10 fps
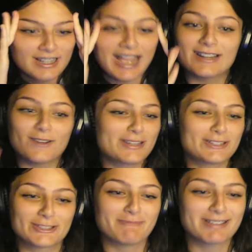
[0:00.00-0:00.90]
I know he's
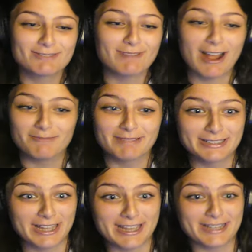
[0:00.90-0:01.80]
just messing around, but
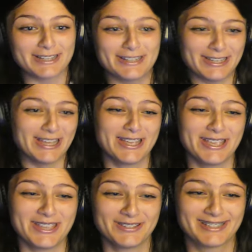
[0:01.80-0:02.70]
it's like,
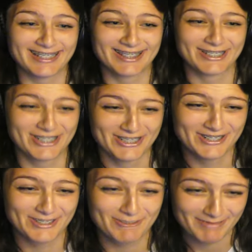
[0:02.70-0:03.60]
he said the
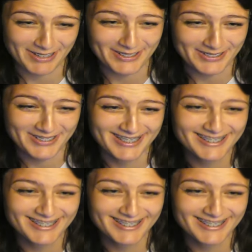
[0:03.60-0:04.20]
truth, bro.